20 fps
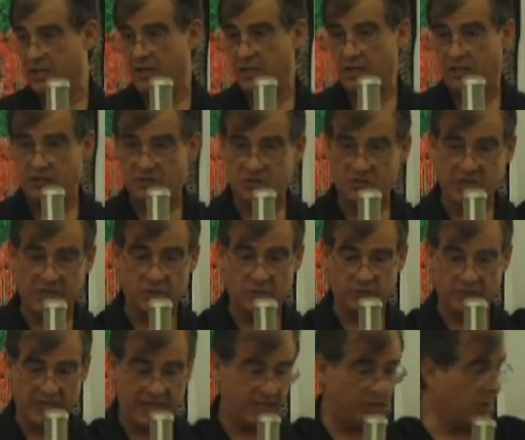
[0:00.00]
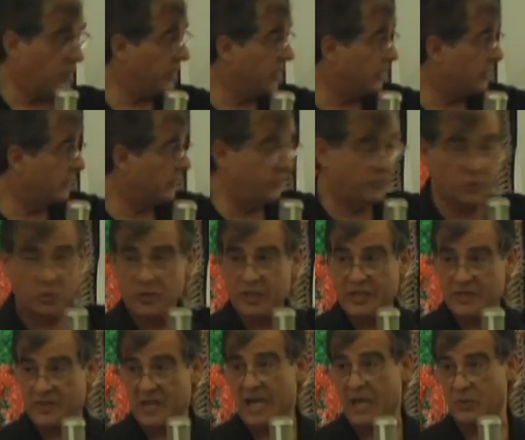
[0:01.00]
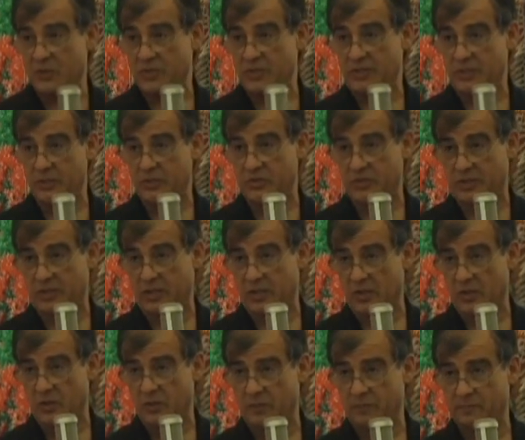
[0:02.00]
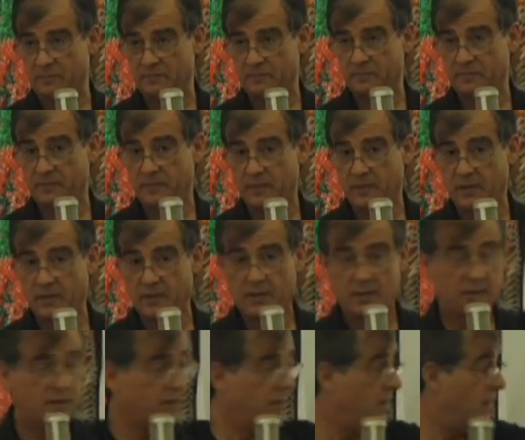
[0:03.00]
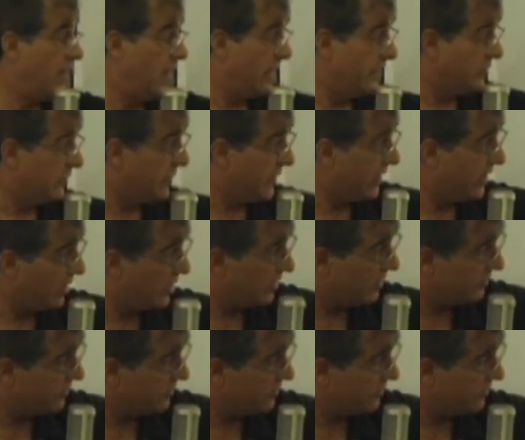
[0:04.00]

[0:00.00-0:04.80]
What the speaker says: settled that area 30,000 years ago, and their